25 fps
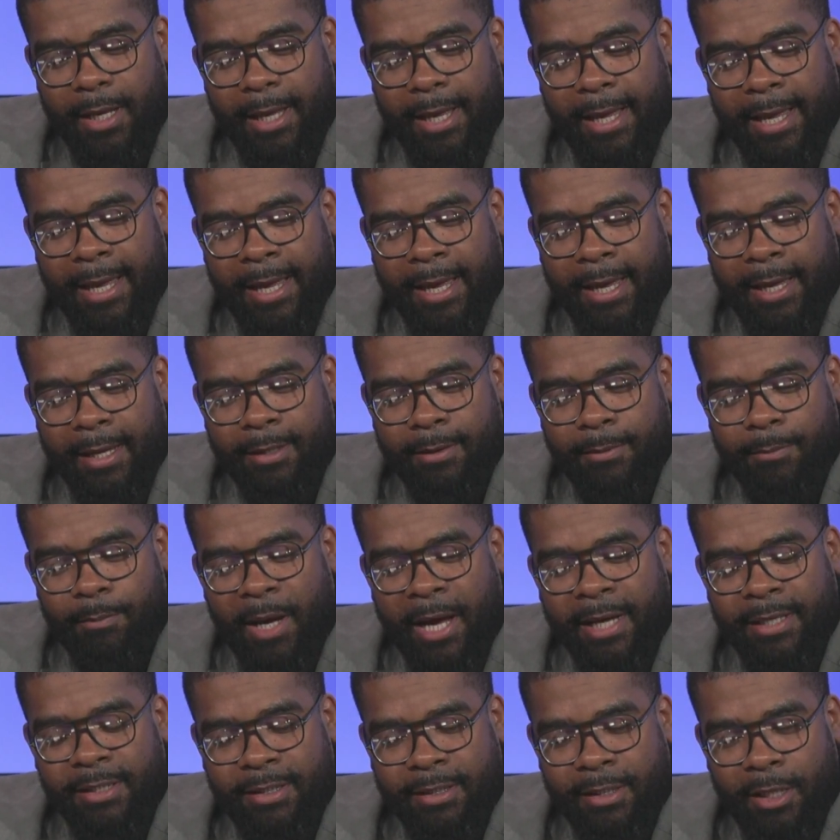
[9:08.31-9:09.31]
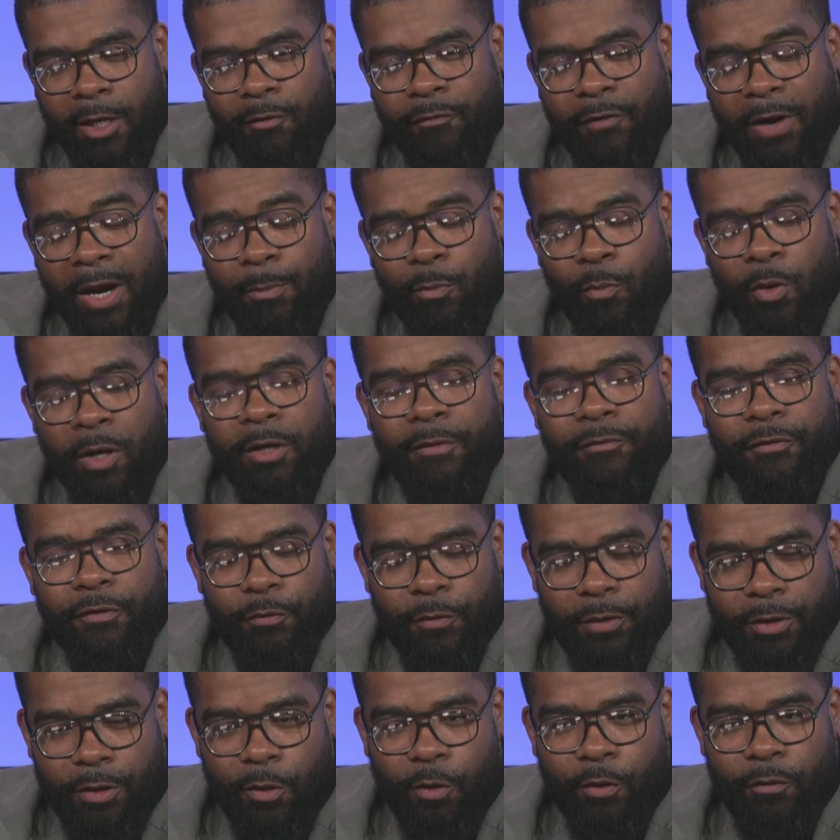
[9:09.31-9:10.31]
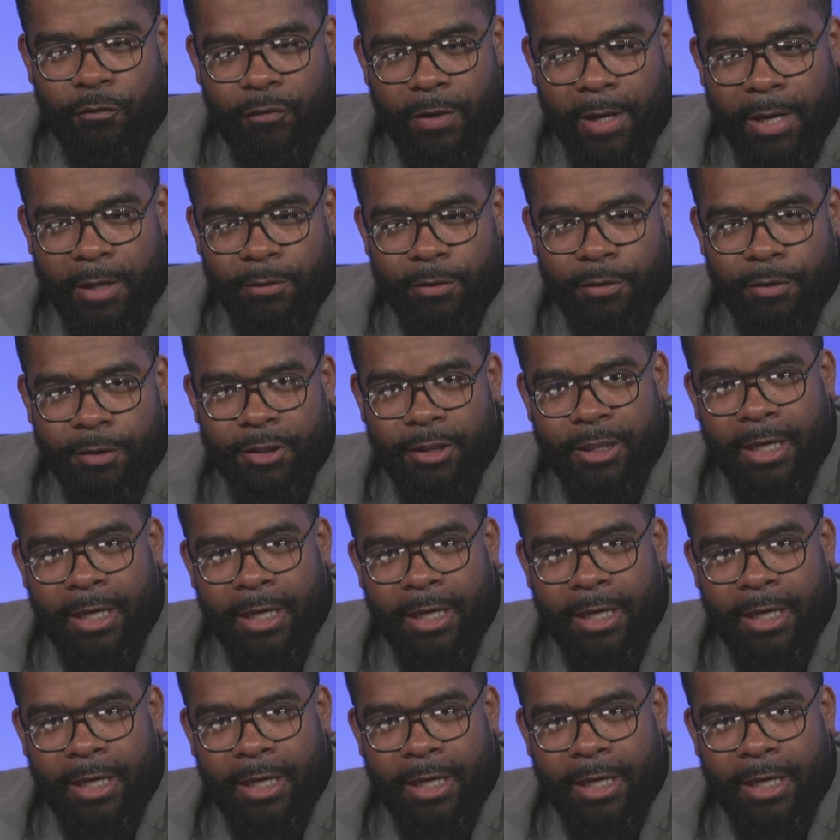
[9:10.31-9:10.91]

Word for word: and myself, I'm one of three co-founders.